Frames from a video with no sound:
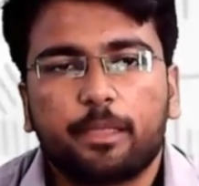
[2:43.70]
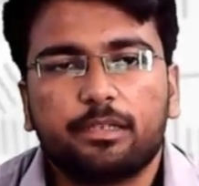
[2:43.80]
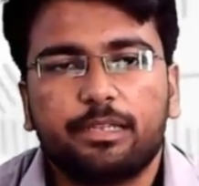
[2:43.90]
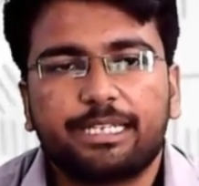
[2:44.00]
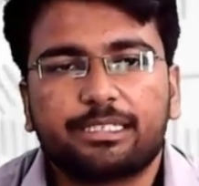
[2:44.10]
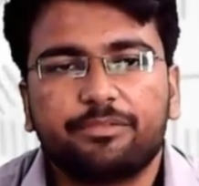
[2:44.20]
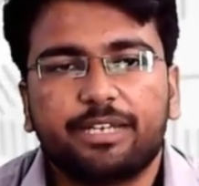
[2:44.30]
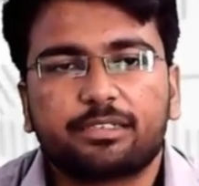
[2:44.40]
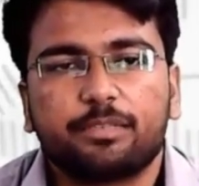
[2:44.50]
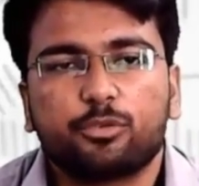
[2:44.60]
let's say we
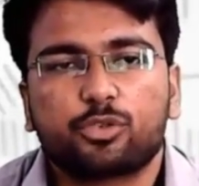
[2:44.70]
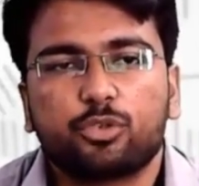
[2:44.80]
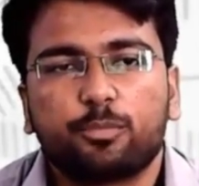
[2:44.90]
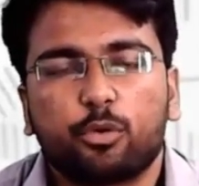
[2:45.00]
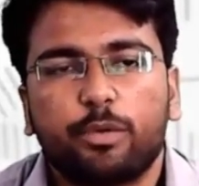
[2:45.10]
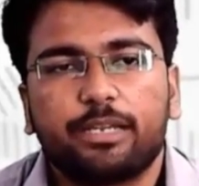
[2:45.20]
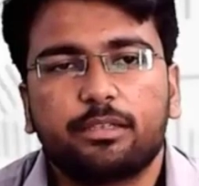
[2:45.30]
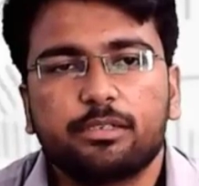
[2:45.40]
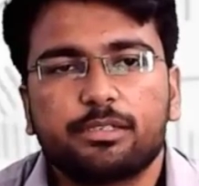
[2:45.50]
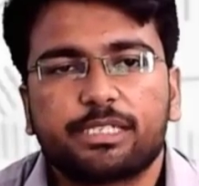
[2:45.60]
are supposed to provide
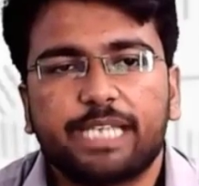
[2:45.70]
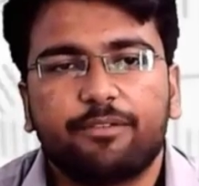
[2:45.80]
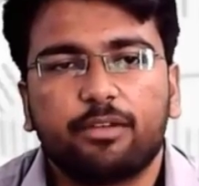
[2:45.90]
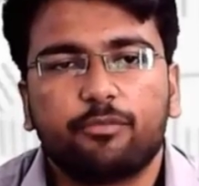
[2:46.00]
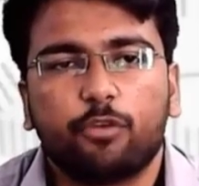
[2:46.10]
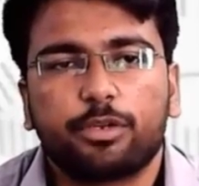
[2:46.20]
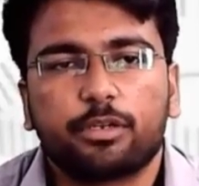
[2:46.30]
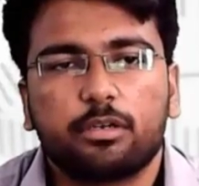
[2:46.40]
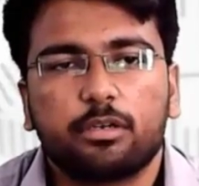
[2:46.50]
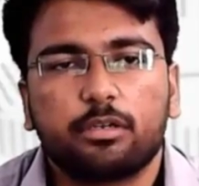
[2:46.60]
the 7 volt
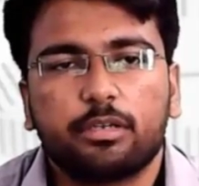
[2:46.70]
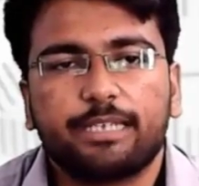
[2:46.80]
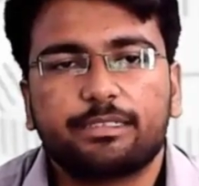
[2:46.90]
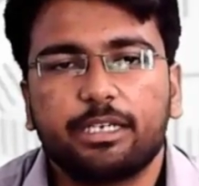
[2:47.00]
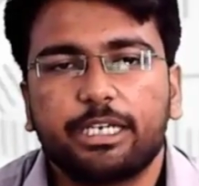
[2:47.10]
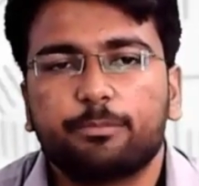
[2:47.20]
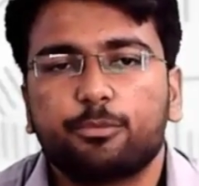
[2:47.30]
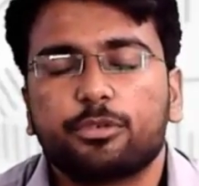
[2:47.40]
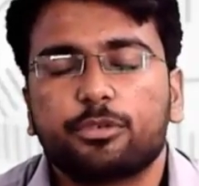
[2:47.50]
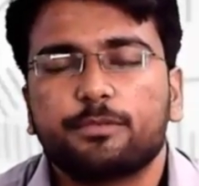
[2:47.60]
as the
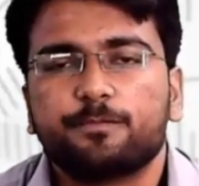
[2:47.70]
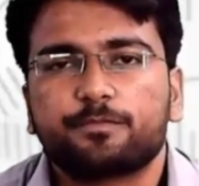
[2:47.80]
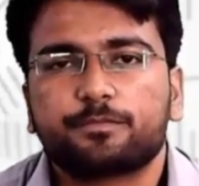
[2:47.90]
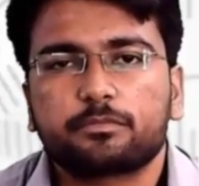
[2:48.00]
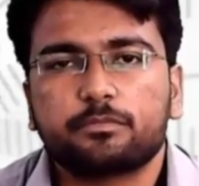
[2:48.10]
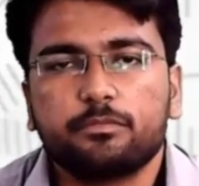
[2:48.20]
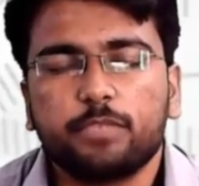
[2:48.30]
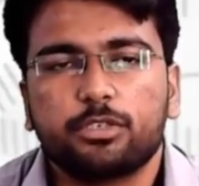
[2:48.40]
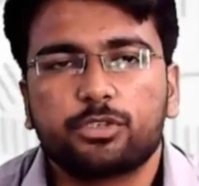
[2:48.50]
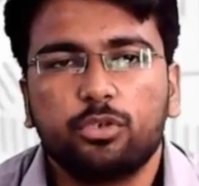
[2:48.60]
input.
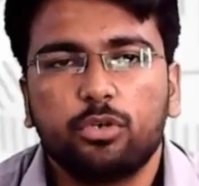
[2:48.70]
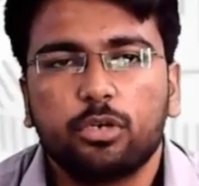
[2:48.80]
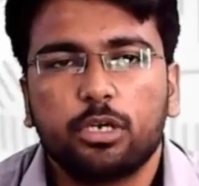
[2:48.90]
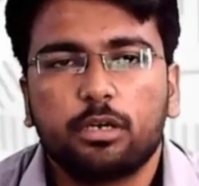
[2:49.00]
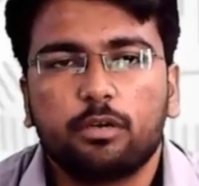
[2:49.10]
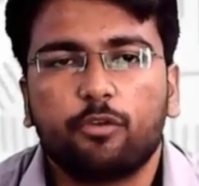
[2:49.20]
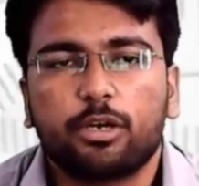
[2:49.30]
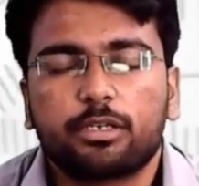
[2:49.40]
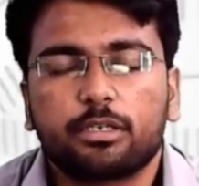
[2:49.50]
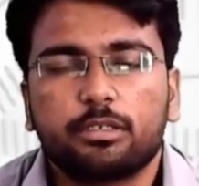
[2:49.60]
So
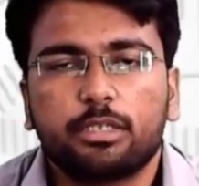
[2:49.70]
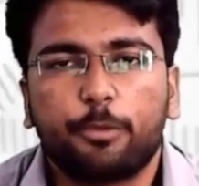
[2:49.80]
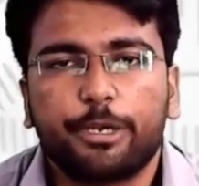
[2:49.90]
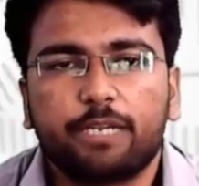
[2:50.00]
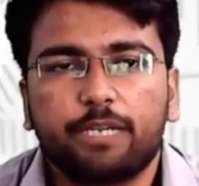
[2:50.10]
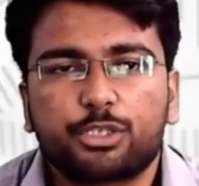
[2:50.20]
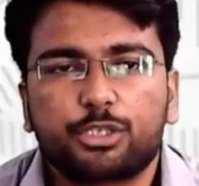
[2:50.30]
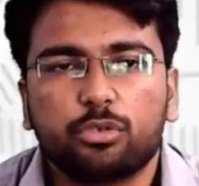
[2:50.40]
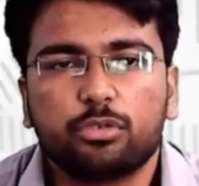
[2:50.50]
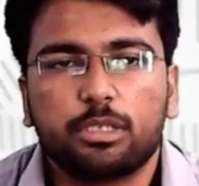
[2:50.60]
what the pointer will
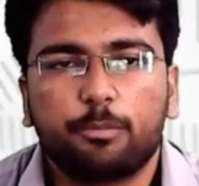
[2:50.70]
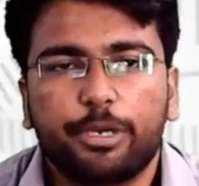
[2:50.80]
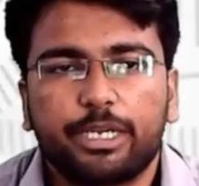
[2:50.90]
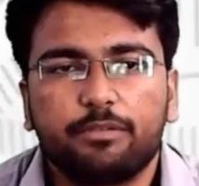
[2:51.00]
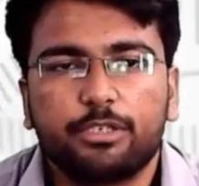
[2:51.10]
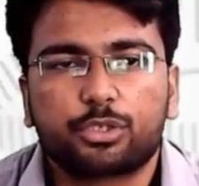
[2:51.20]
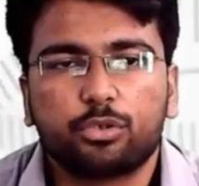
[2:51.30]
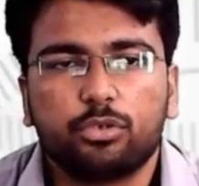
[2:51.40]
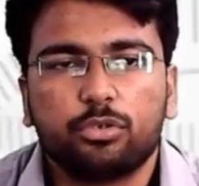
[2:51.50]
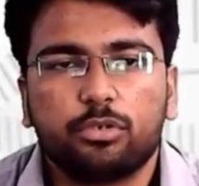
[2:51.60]
show? The pointer will
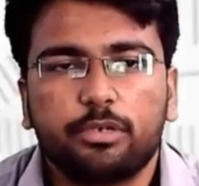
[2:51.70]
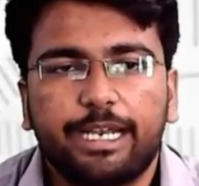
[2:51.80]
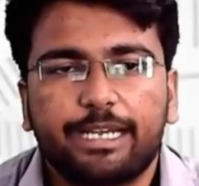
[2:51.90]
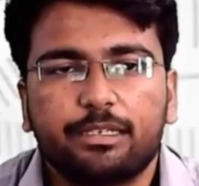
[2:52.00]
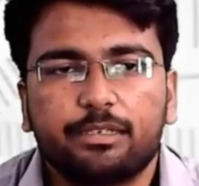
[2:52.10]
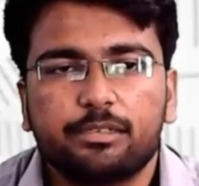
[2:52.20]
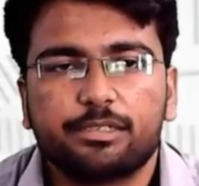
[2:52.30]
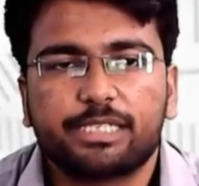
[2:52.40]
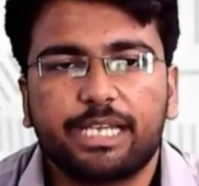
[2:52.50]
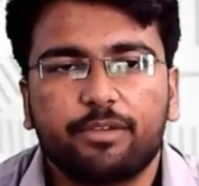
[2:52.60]
show at the
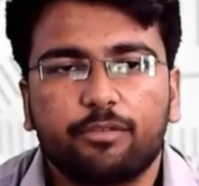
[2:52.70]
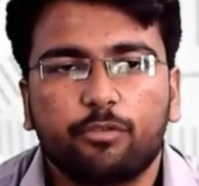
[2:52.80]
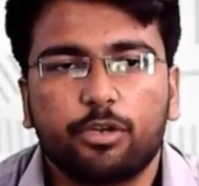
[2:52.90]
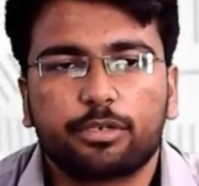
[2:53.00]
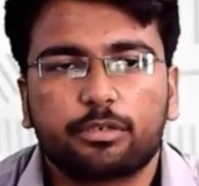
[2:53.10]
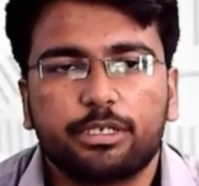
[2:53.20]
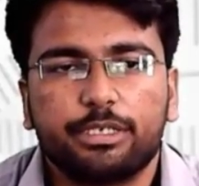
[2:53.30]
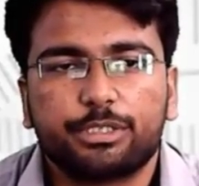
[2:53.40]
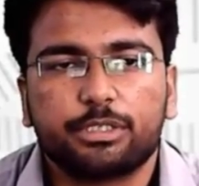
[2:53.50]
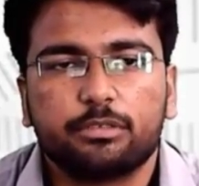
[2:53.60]
7 volt
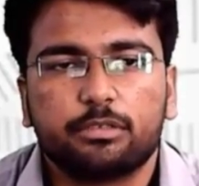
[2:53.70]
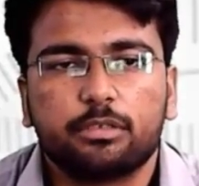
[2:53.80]
condition.